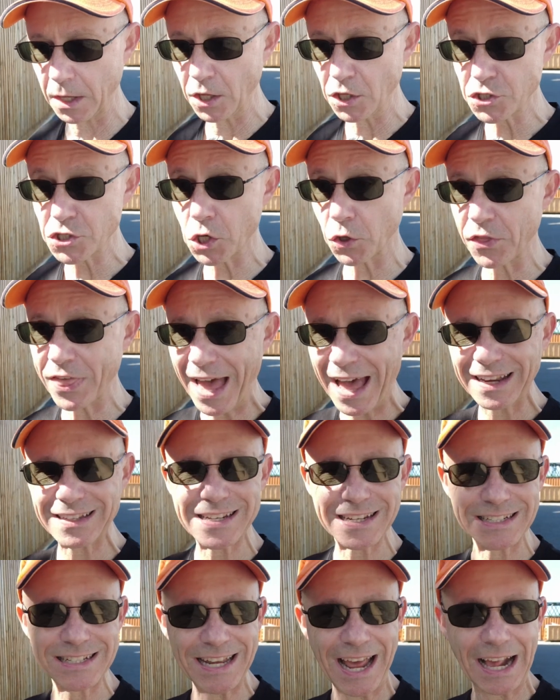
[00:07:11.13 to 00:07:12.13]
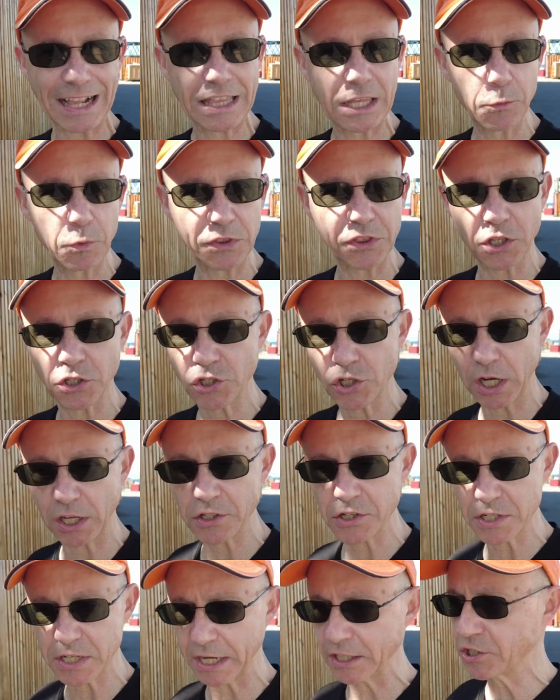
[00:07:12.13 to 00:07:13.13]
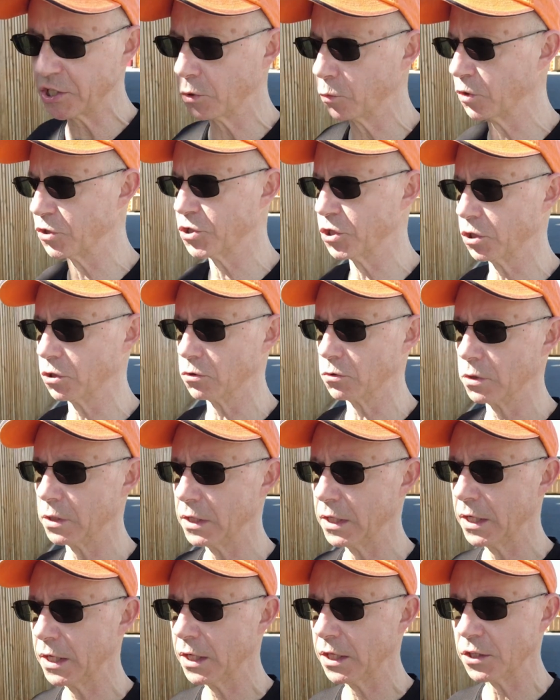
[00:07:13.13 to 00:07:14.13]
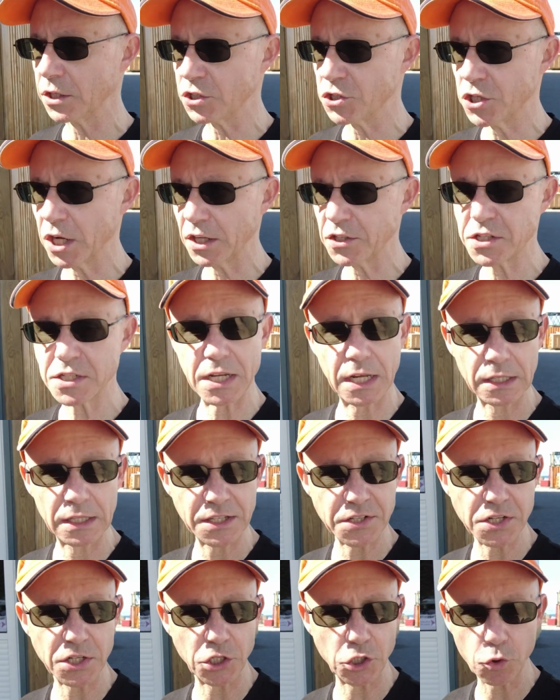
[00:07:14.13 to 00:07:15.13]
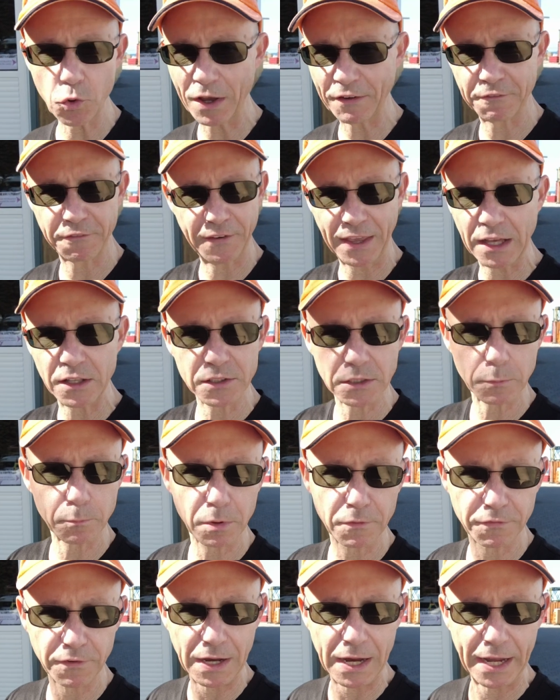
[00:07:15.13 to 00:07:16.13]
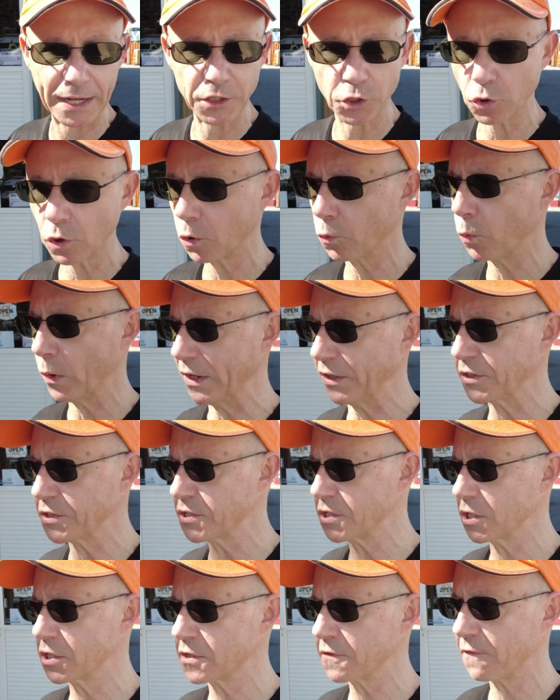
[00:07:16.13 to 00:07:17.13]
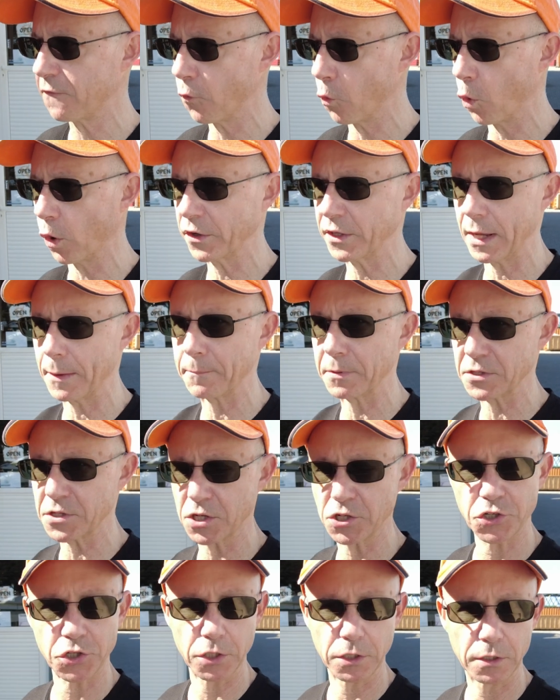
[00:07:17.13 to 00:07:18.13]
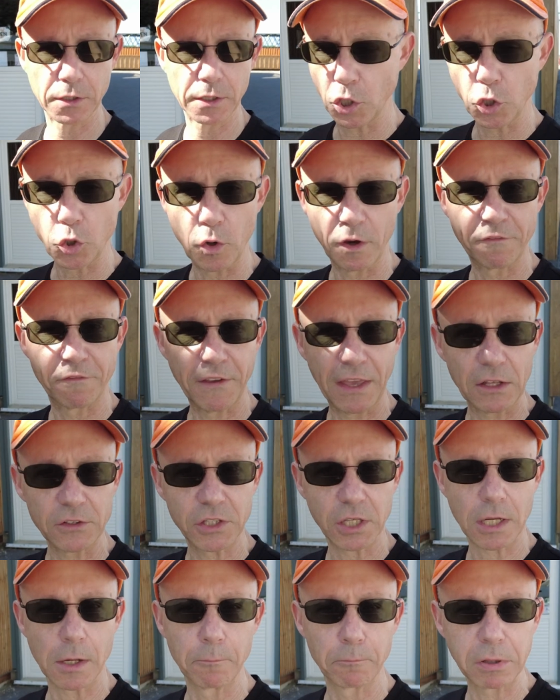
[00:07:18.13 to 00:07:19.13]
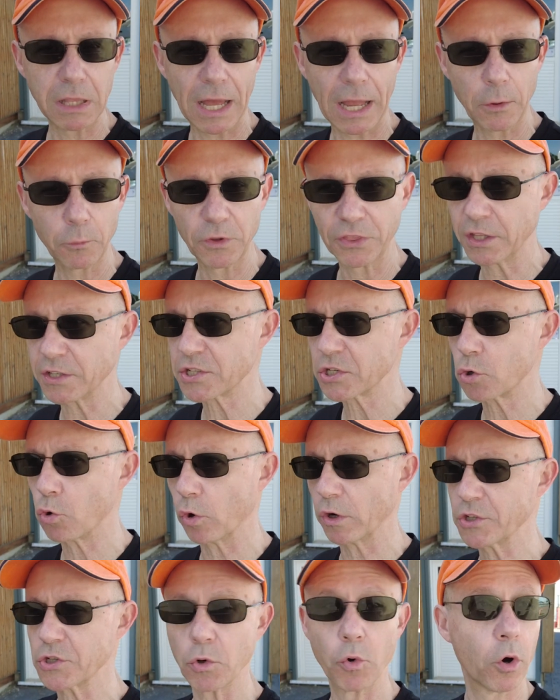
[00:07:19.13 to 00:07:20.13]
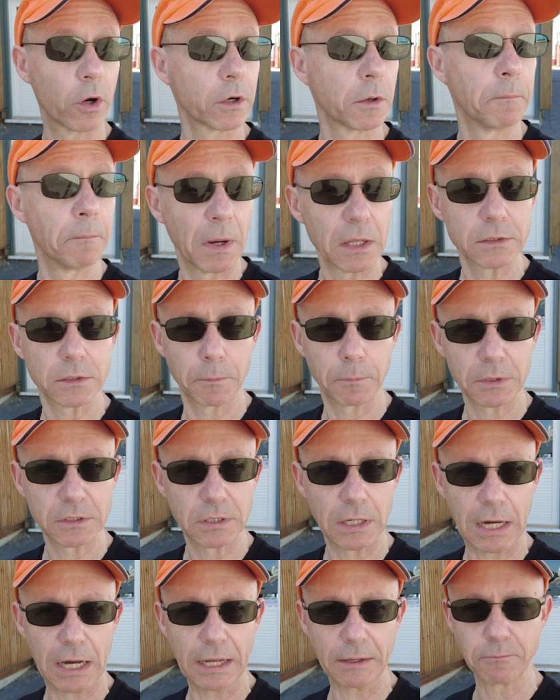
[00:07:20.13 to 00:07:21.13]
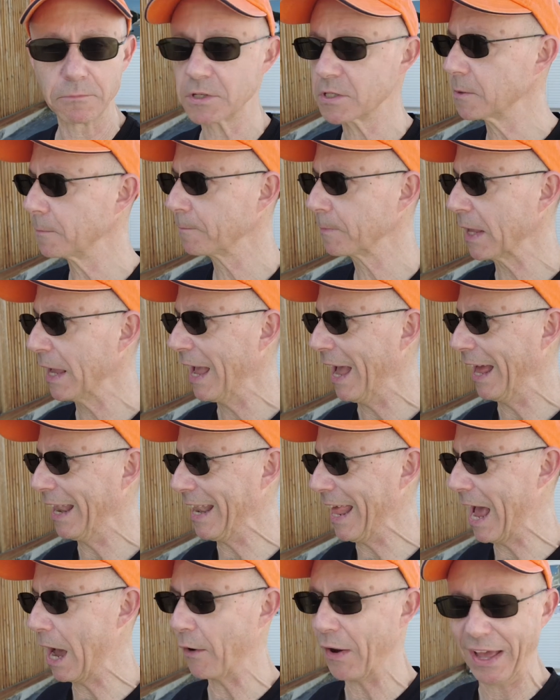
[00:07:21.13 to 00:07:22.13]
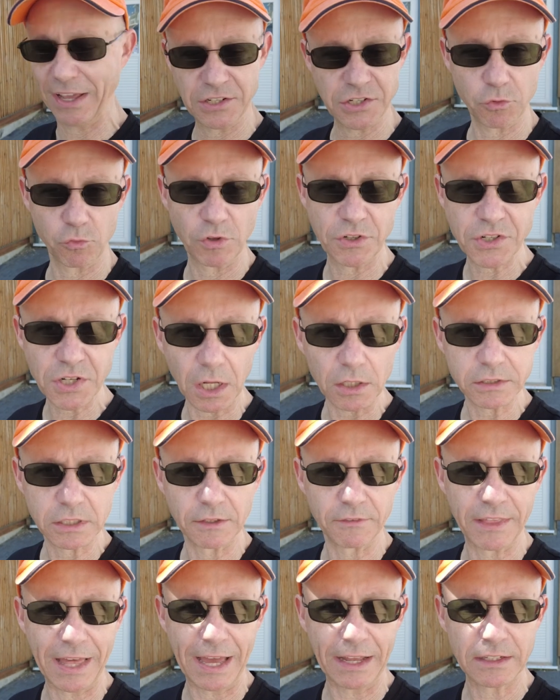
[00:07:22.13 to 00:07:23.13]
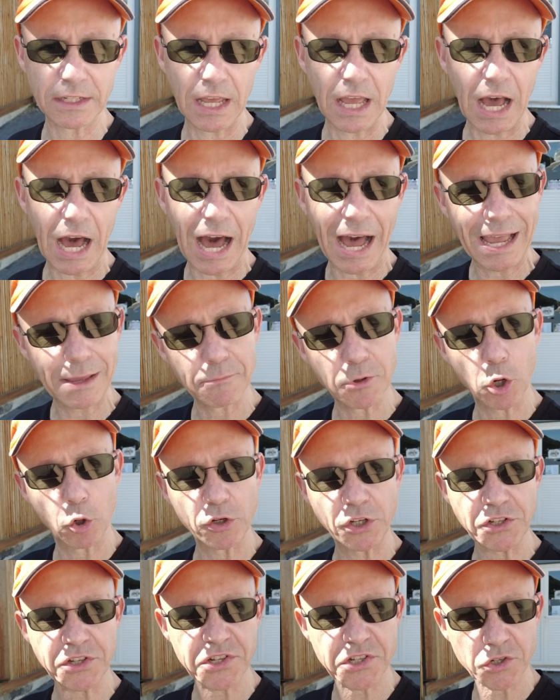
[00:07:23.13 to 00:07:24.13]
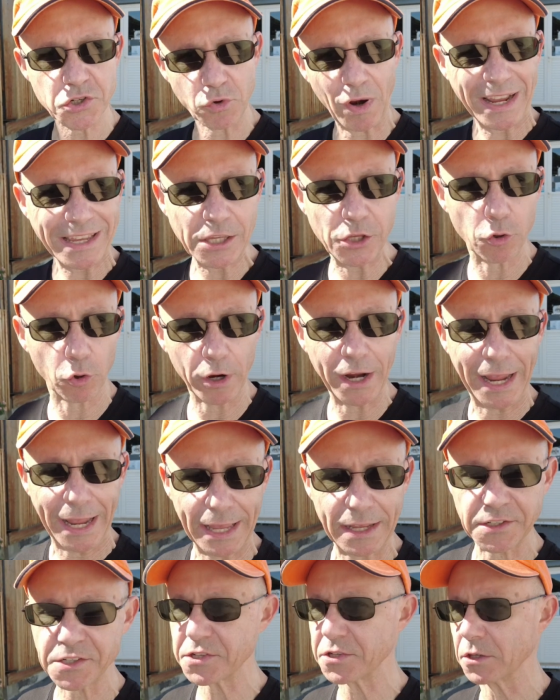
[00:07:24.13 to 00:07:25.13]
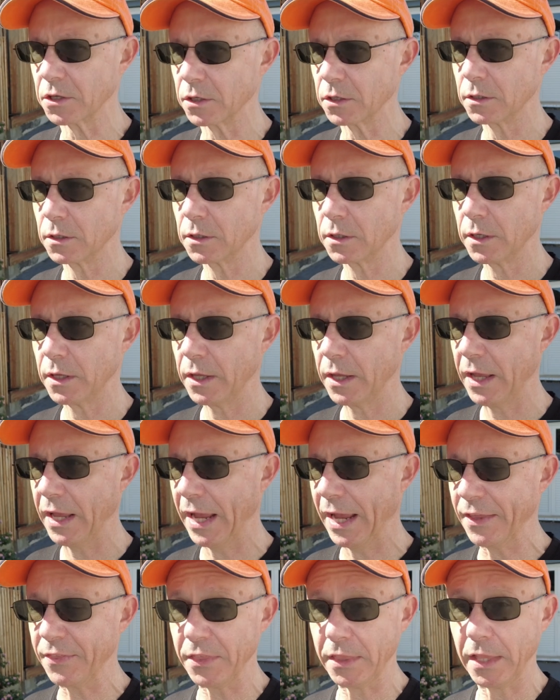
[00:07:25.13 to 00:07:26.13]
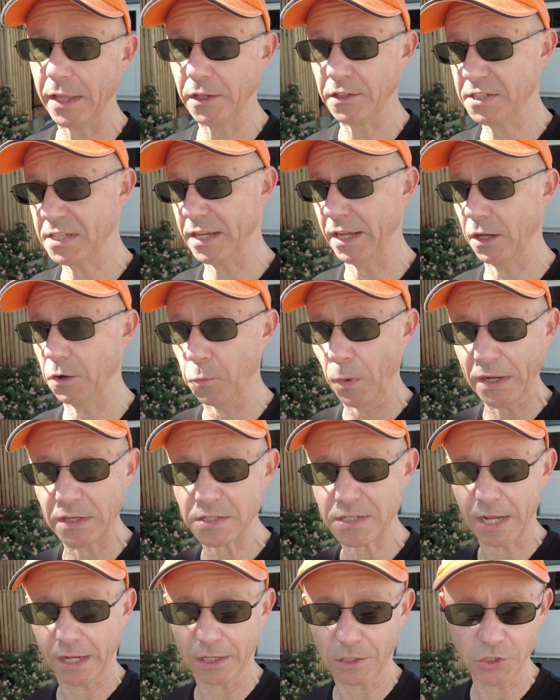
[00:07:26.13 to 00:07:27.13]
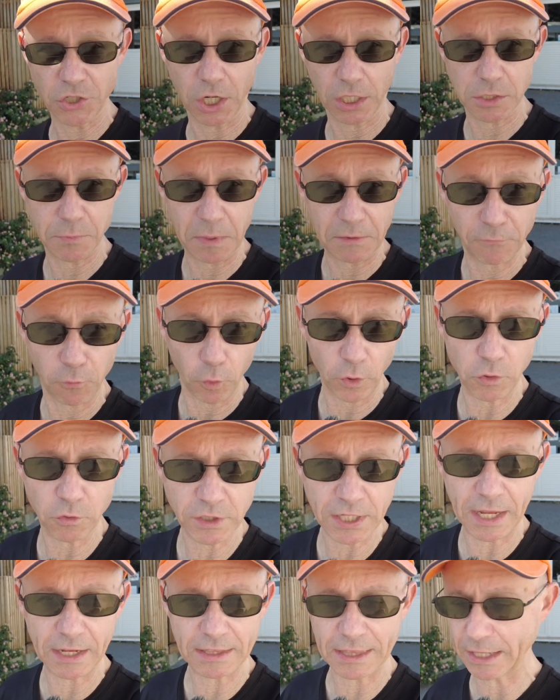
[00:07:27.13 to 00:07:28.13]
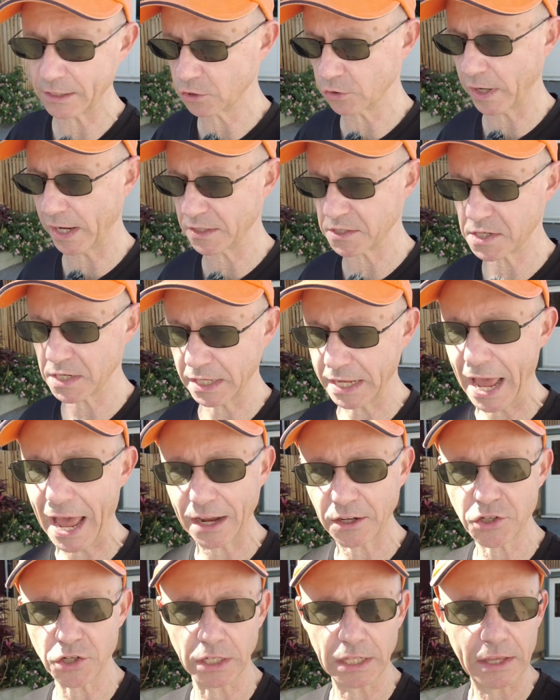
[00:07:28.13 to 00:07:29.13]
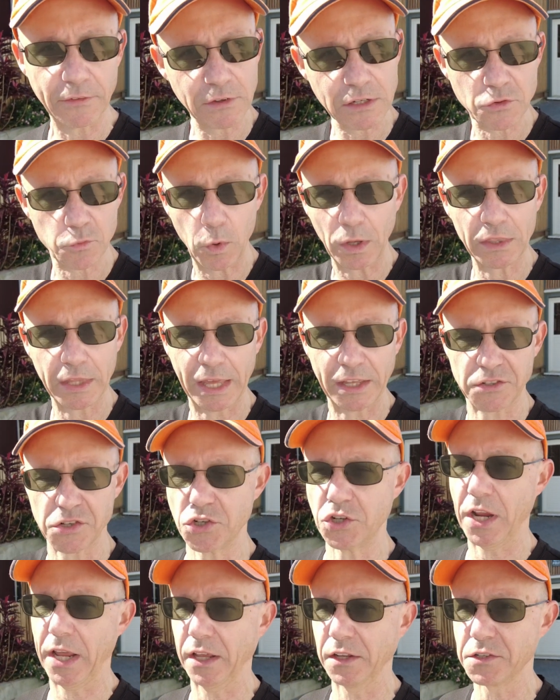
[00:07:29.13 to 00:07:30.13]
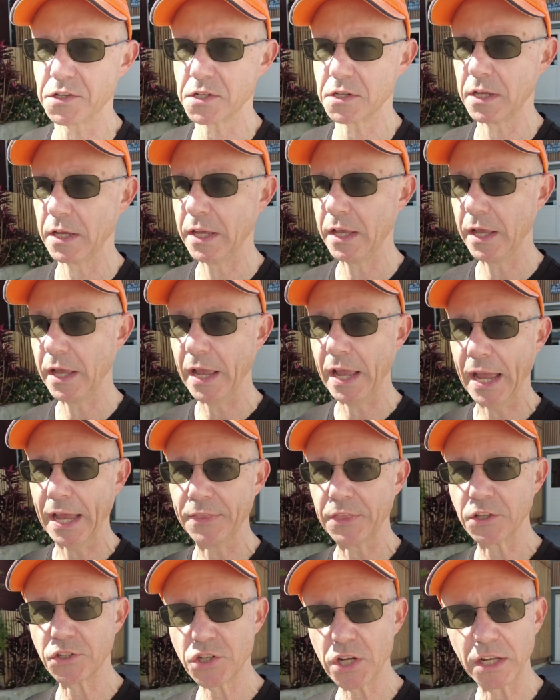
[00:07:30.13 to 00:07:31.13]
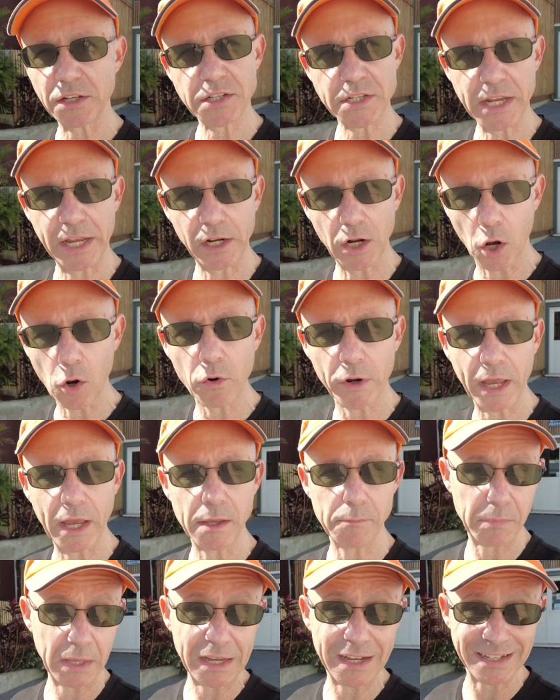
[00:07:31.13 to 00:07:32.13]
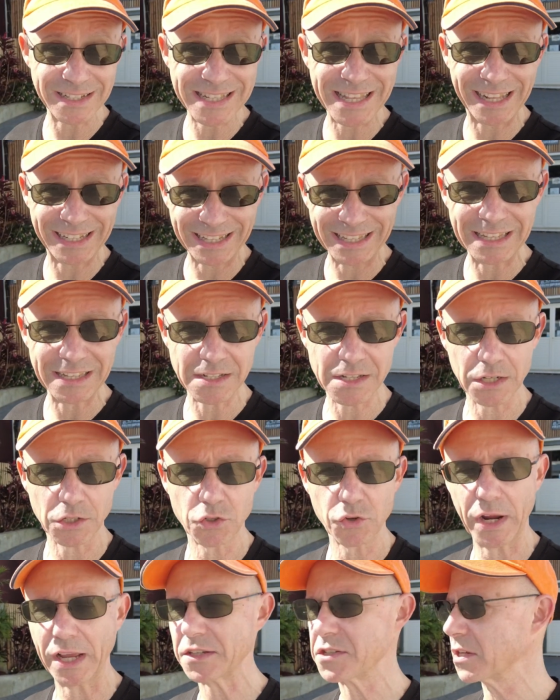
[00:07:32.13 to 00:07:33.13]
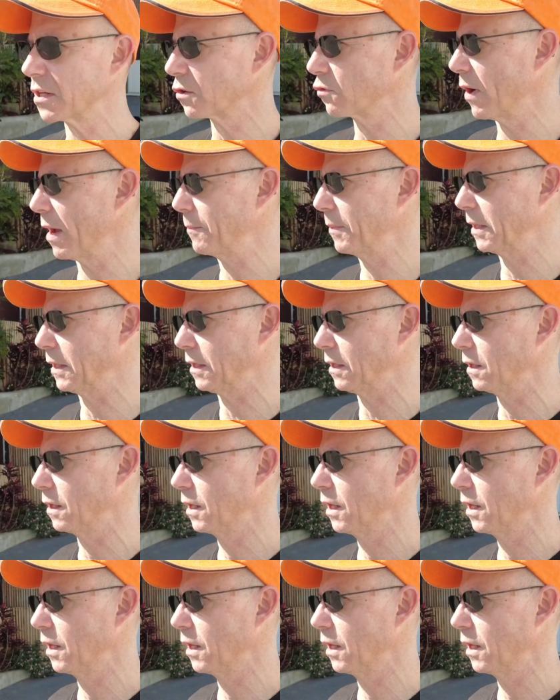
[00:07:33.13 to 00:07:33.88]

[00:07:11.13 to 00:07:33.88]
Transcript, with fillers: So that's exactly what the judge said she would do. The judge said, listen, you have failed to provide your witnesses for deposition. You have failed to comply with this court's order multiple times. And now, as a result of that, I am going to strike your answer. And they said, wait a second, Judge, before you take that drastic action, give us one last chance. And the judge said, okay, because that is a drastic remedy.